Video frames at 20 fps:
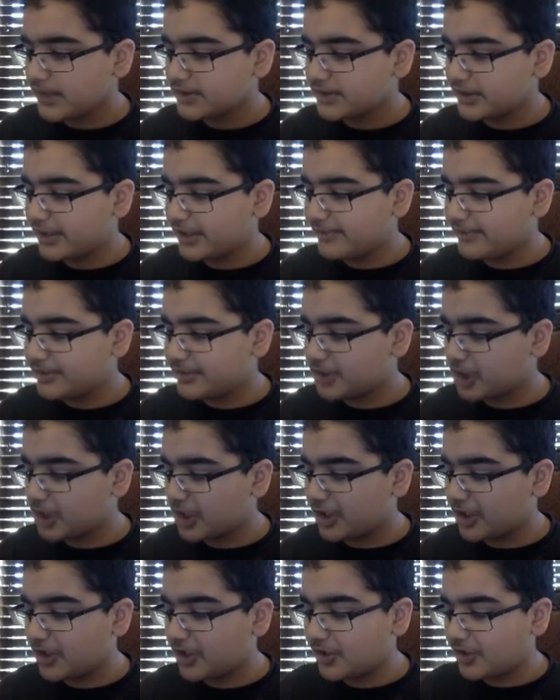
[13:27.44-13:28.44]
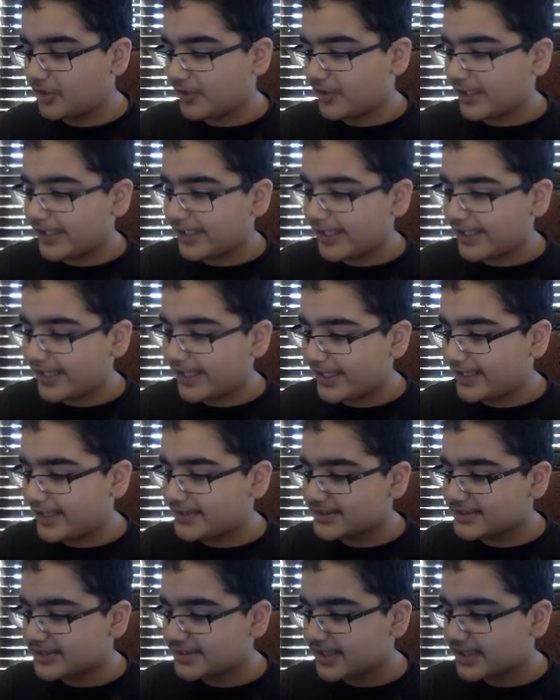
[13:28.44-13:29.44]
So let me show you
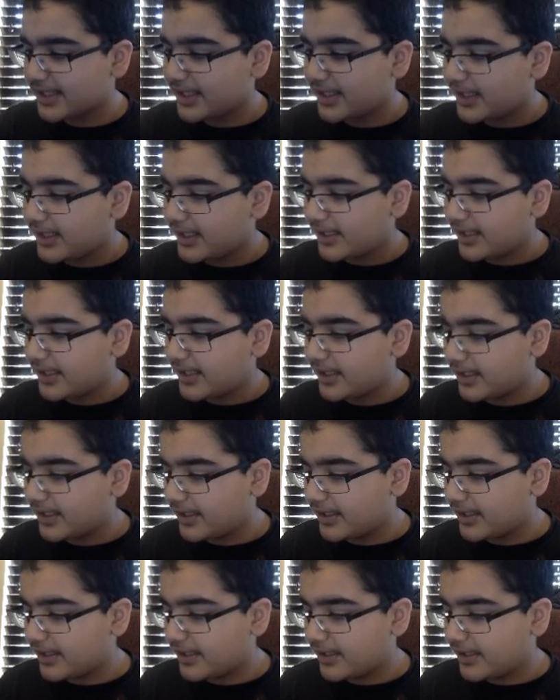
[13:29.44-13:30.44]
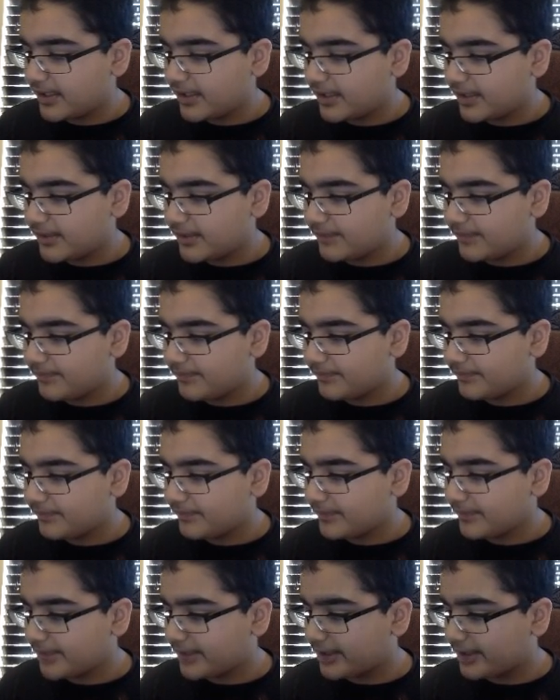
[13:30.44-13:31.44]
against, yeah,
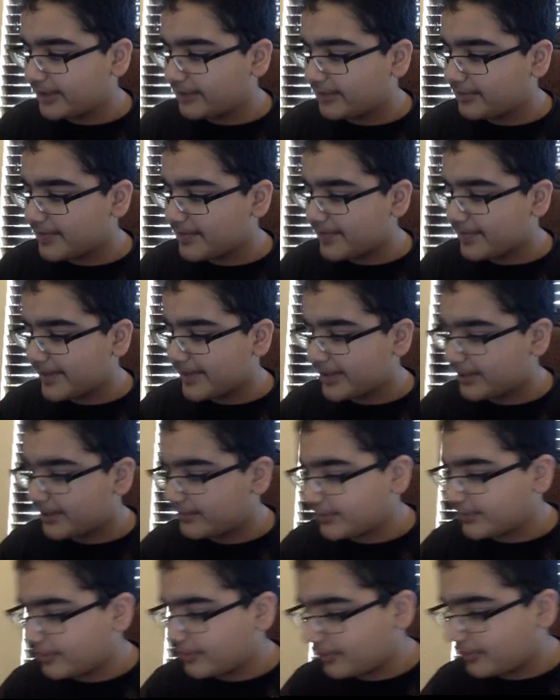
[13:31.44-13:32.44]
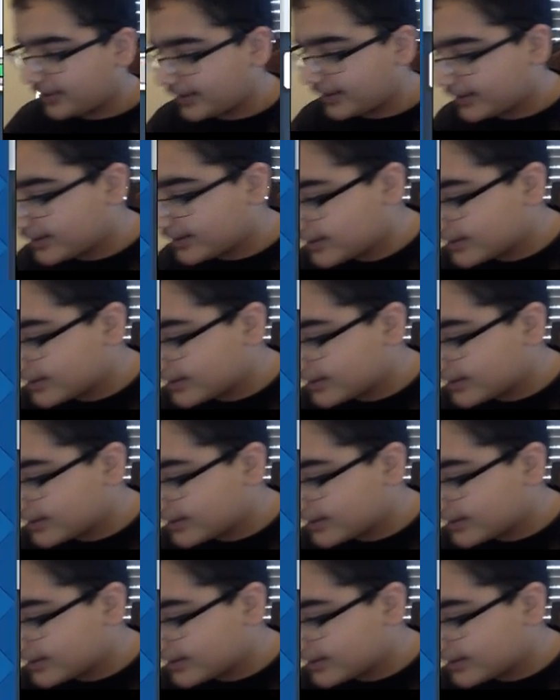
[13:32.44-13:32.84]
it would be better if I go like